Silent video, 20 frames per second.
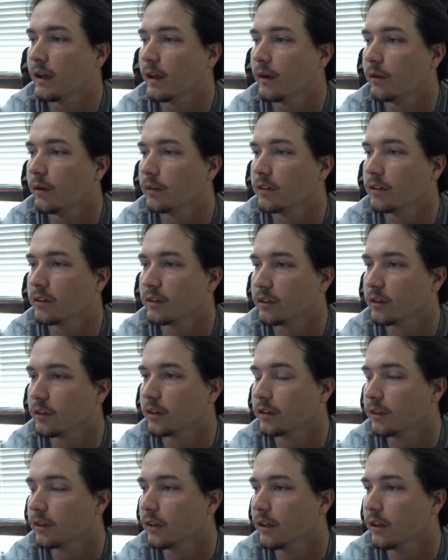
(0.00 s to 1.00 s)
which is a
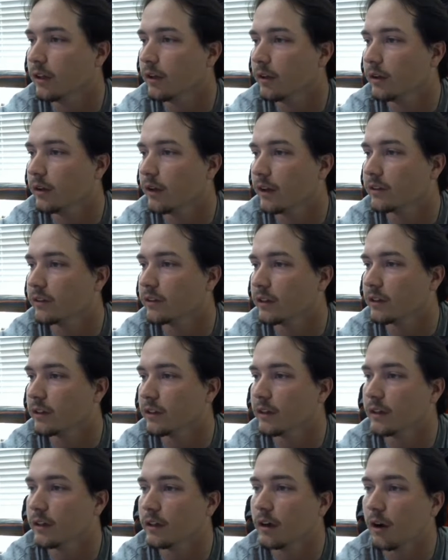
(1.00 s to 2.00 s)
little nice and
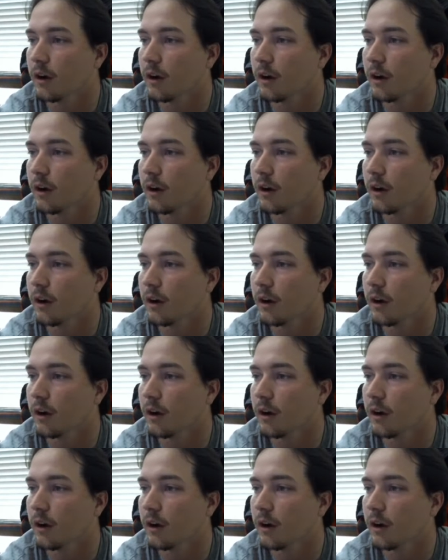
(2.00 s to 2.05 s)
clear.